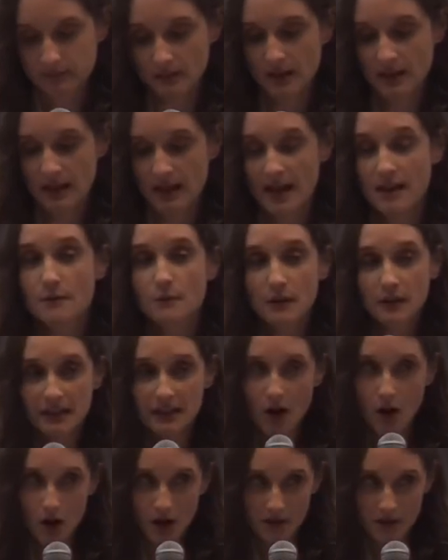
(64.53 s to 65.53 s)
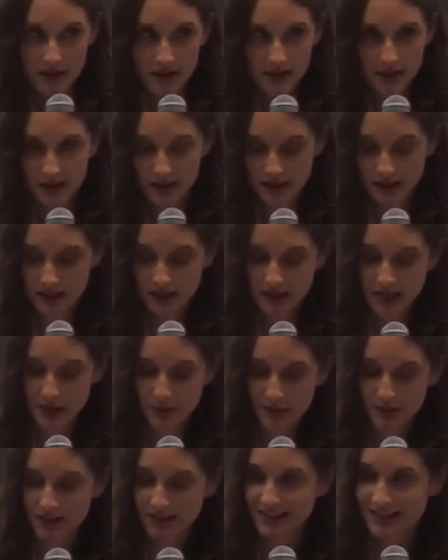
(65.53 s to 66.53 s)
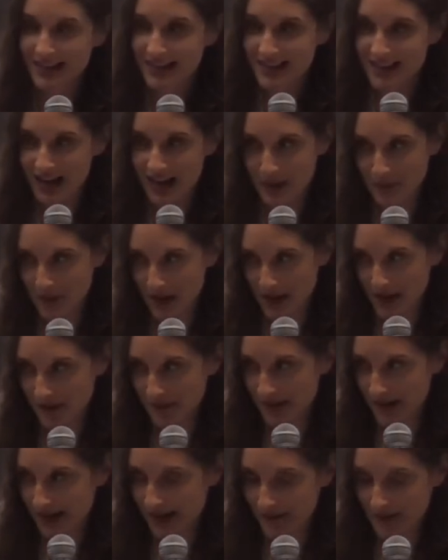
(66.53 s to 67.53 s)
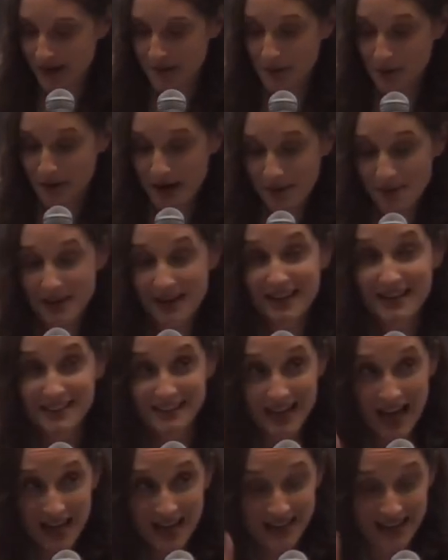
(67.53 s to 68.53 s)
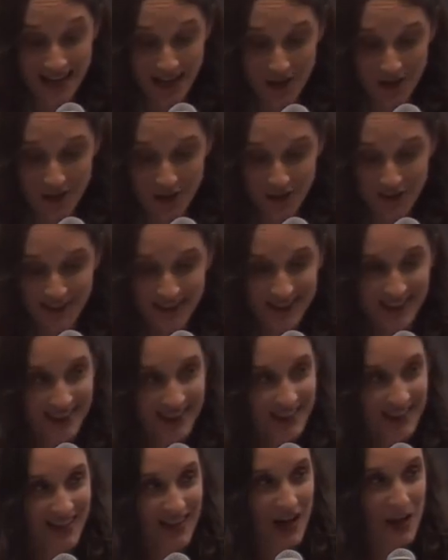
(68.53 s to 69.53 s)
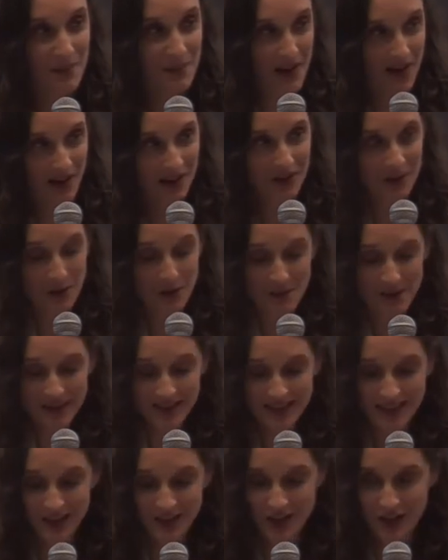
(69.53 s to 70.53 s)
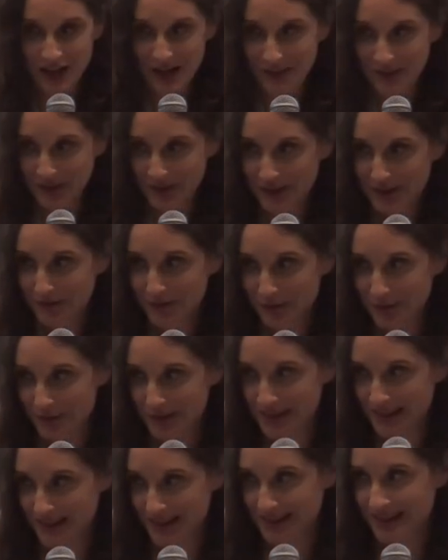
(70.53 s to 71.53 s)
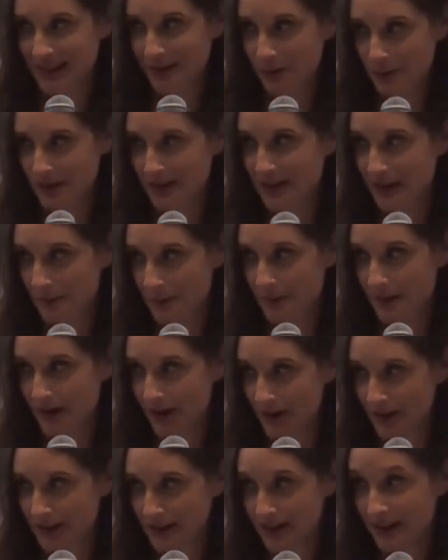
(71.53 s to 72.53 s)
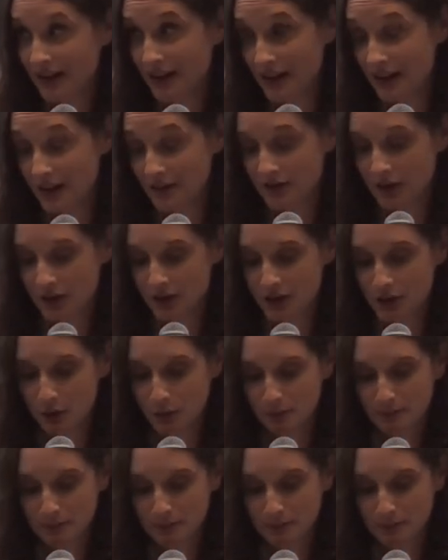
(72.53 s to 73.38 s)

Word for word: And really, all of this is a disclaimer to say I am not a rab- I'm a rabbi, not a cantor. I'm not going to quit my day job for reasons that will become apparent uh, very soon.